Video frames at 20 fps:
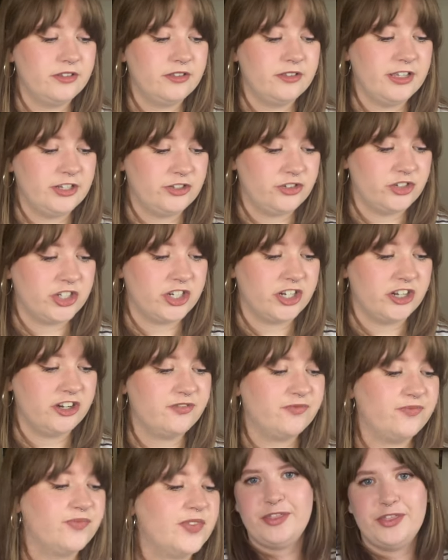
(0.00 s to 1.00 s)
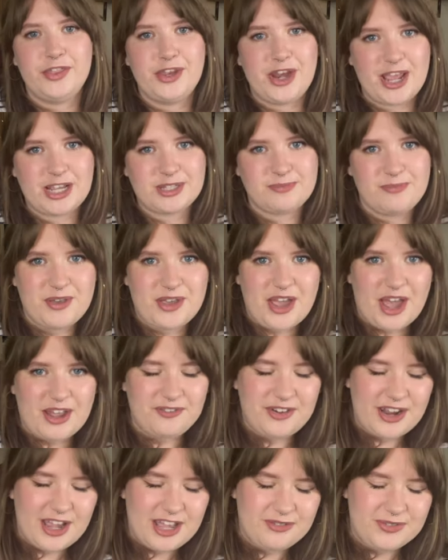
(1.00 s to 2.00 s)
literature. The next book I
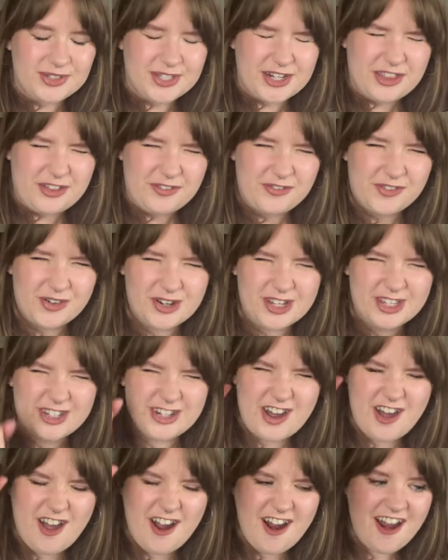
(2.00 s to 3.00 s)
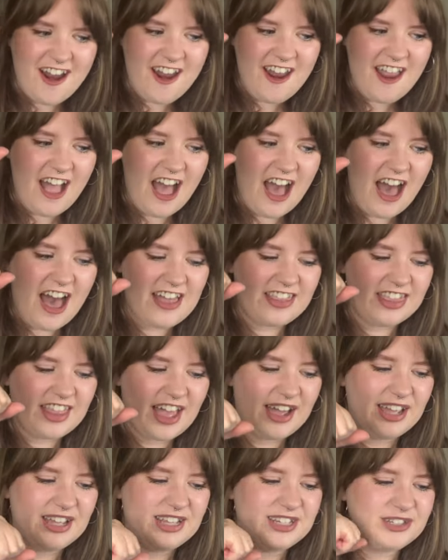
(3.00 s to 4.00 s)
read was another 4-star, and
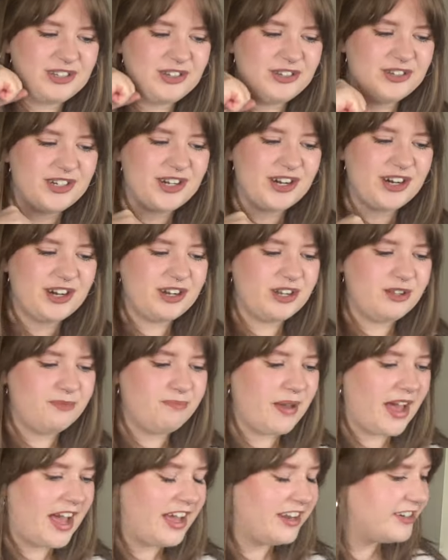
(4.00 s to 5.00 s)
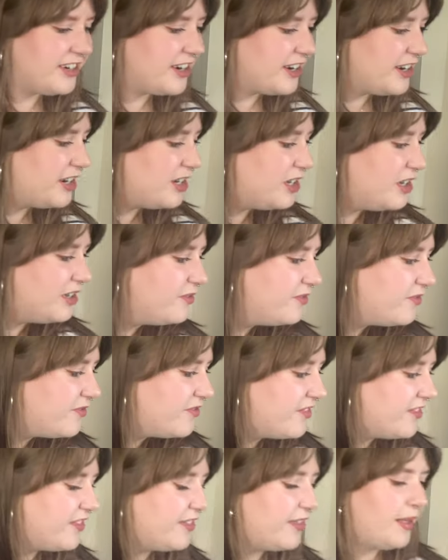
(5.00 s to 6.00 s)
that is Good Girl, Bad Girl
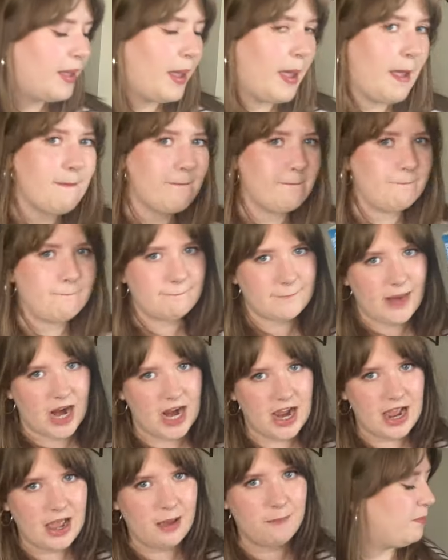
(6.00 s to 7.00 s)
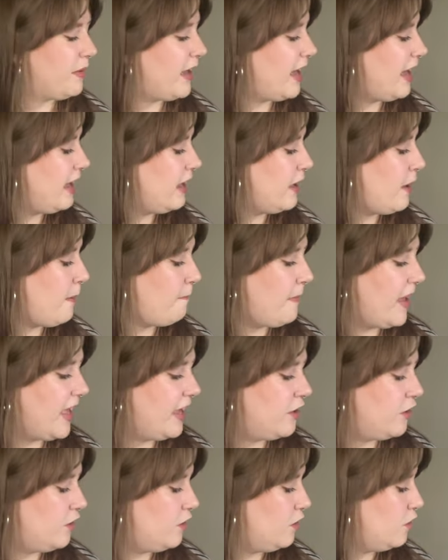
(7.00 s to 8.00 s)
by
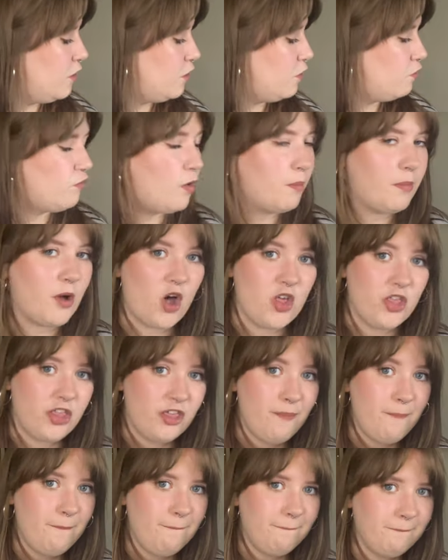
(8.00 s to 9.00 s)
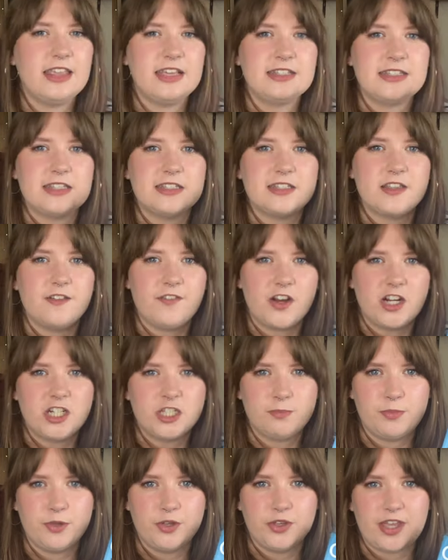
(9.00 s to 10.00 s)
Michael Robotham. This is the
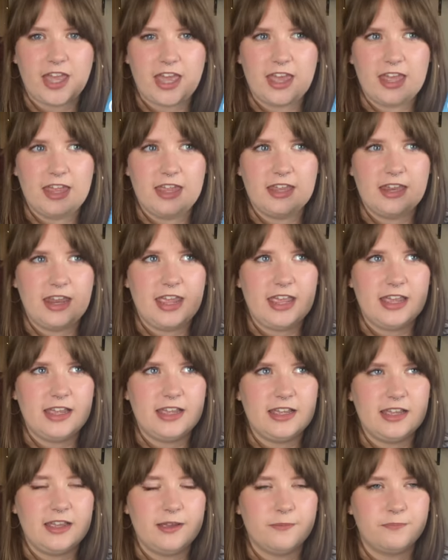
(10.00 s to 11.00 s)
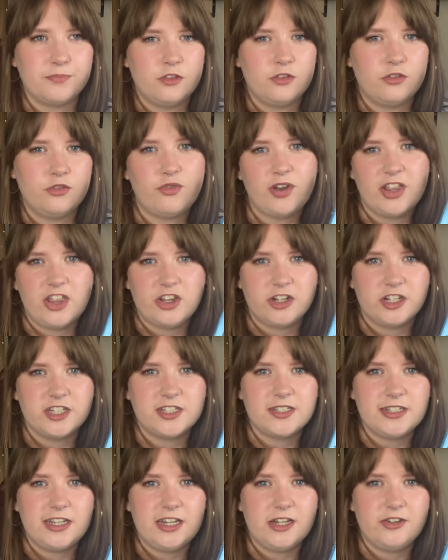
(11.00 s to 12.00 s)
first book in a thriller
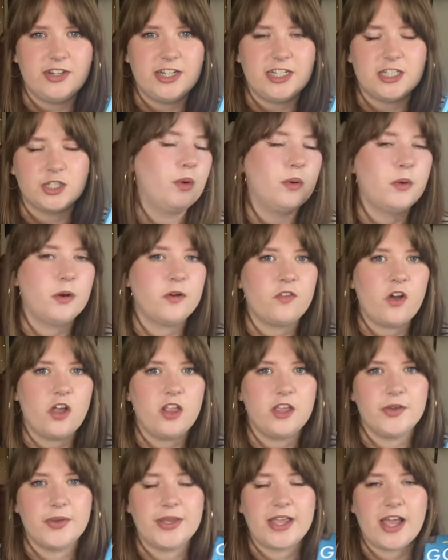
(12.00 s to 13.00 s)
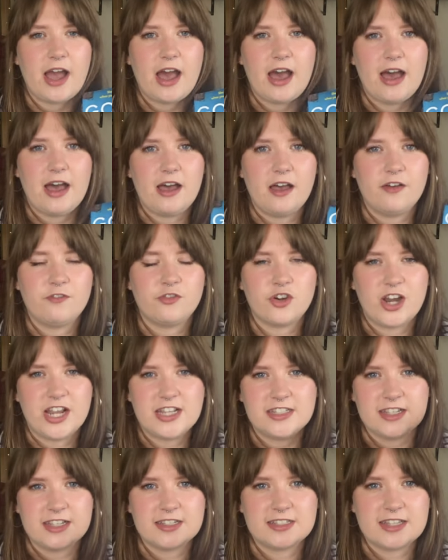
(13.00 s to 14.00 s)
series where we're following a
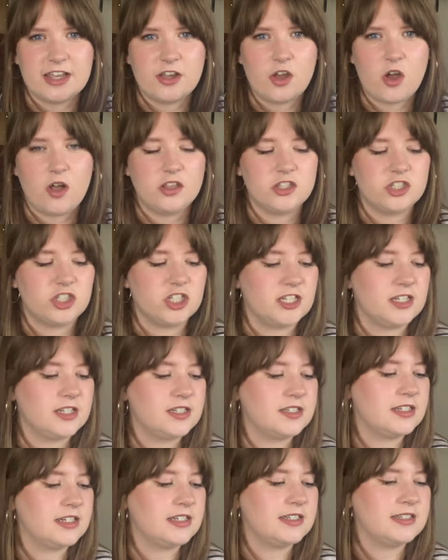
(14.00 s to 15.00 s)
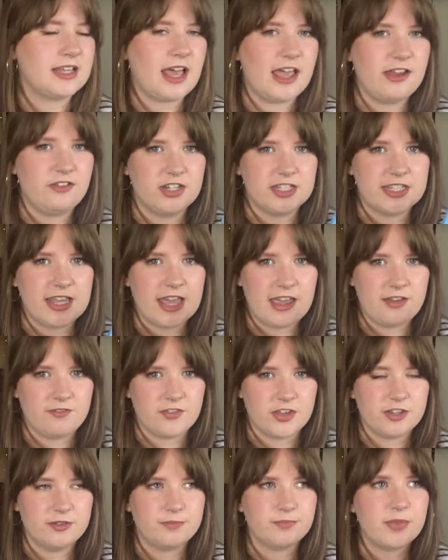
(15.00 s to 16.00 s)
forensic psychologist, Cyrus
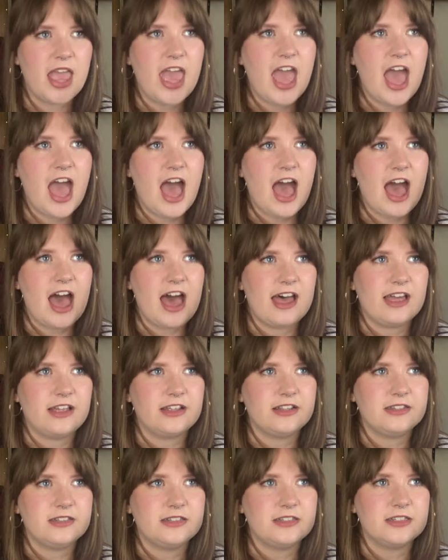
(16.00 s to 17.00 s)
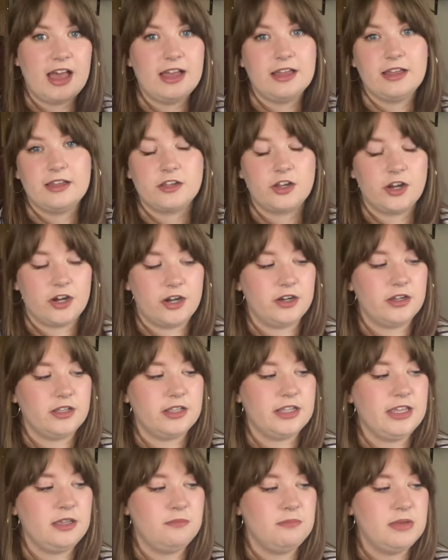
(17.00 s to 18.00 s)
Haven, and a girl
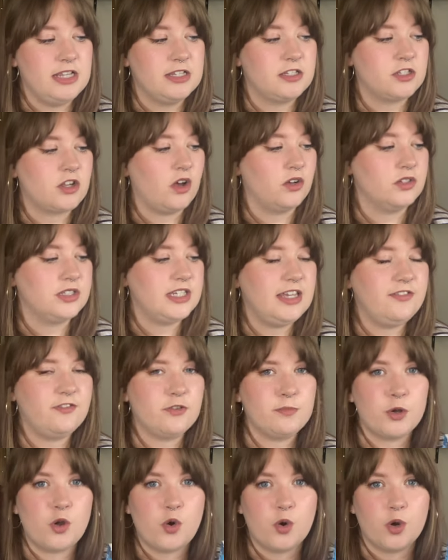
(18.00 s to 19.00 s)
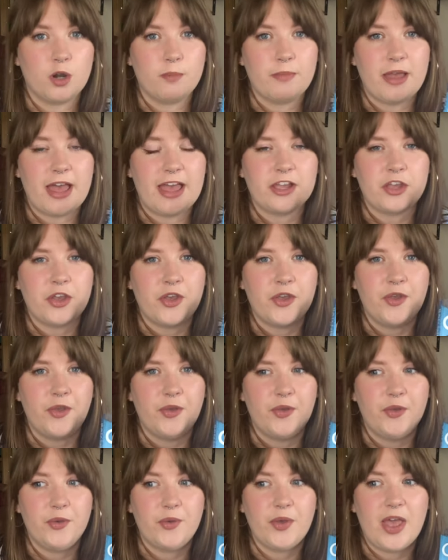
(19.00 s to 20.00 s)
he meets called Eva McCormack,
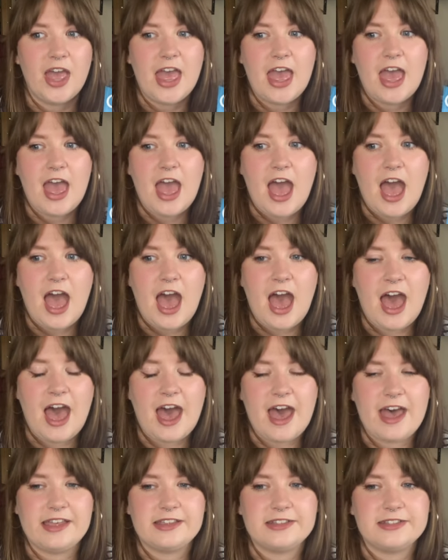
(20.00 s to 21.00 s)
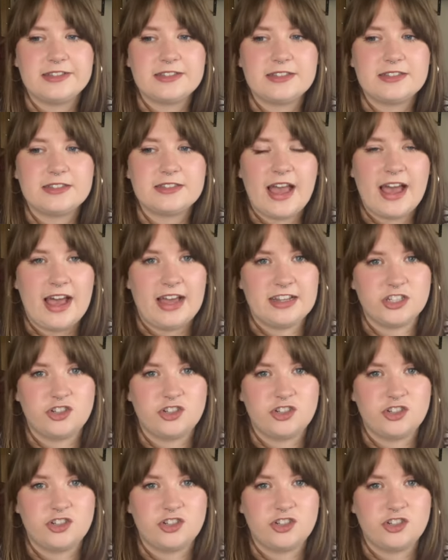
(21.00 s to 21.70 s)
who has had a